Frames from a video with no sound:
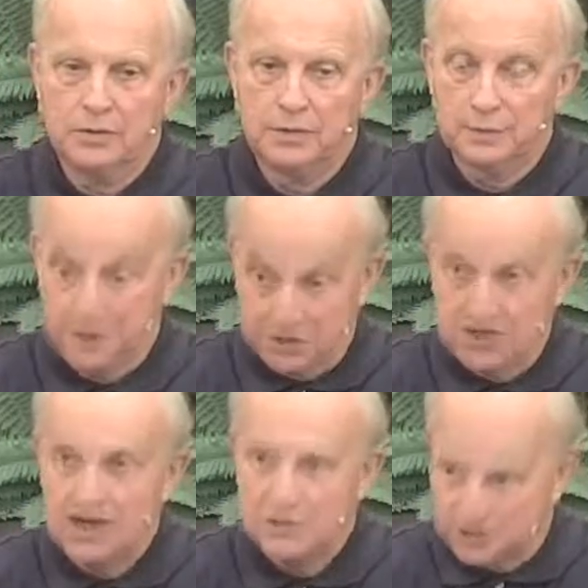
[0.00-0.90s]
in this
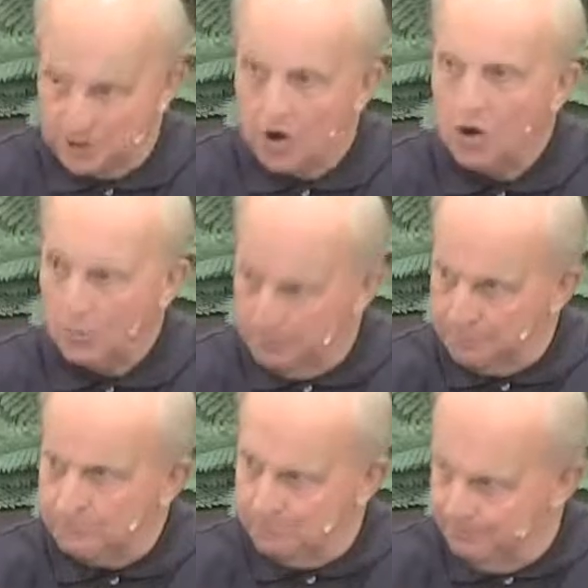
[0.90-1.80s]
case, our
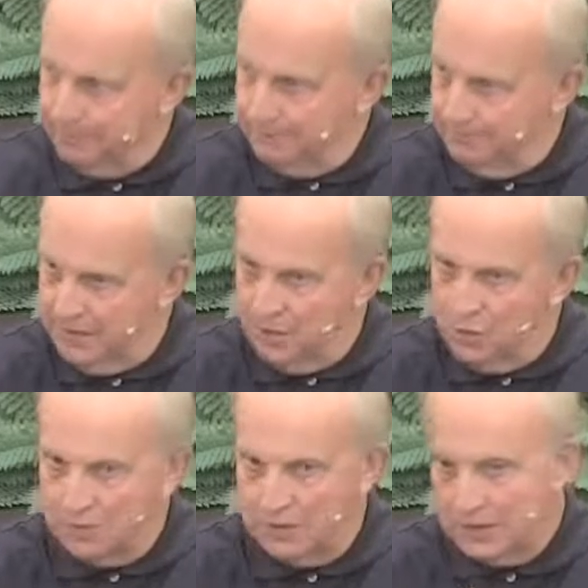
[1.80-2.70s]
men and
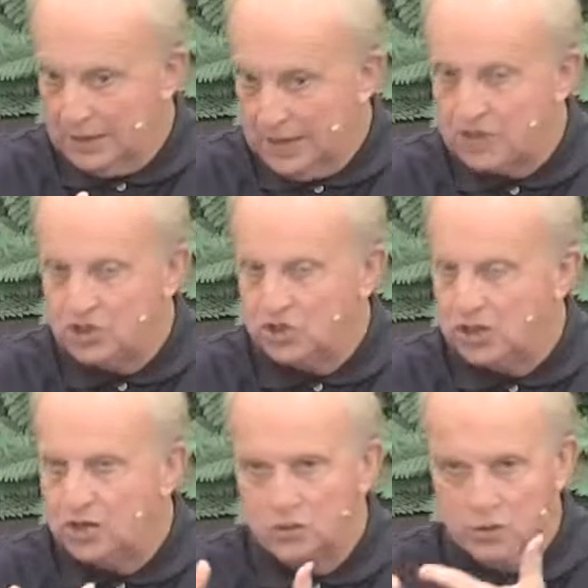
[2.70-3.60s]
women in
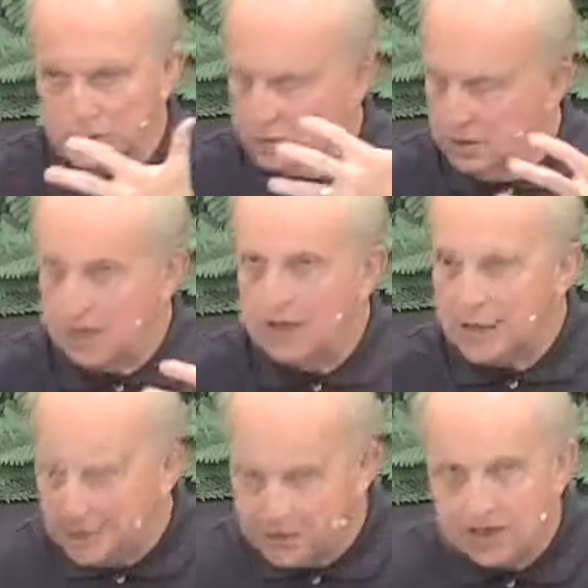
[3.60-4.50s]
legislature,
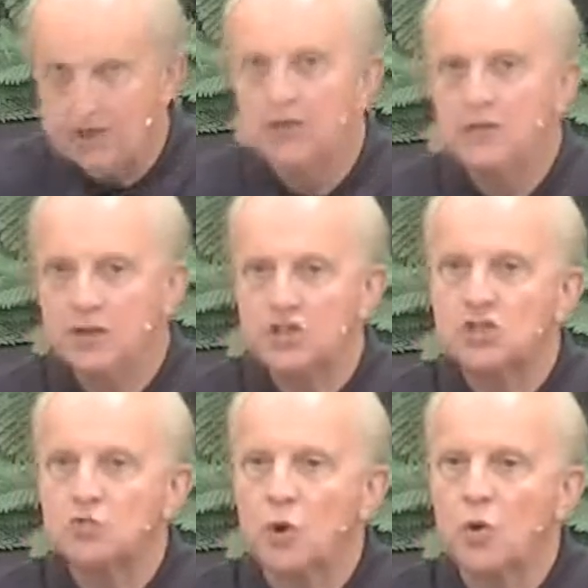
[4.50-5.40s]
and say, this
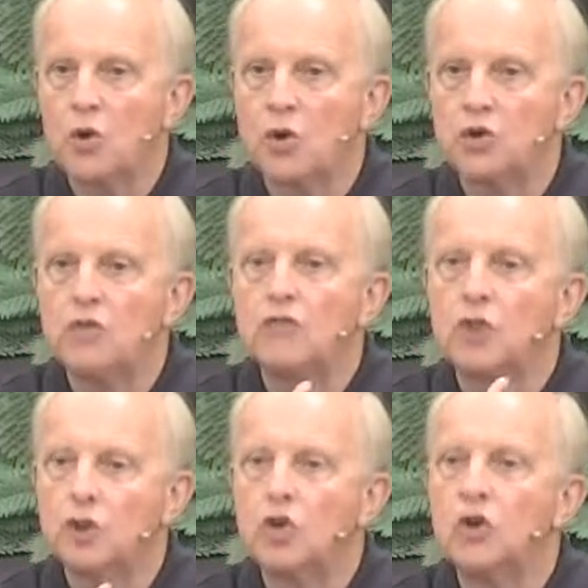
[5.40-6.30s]
is what we're going to do for
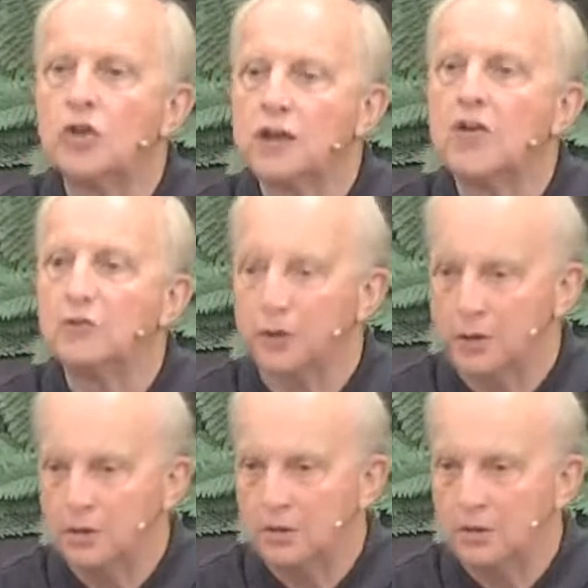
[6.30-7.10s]
the good of the country.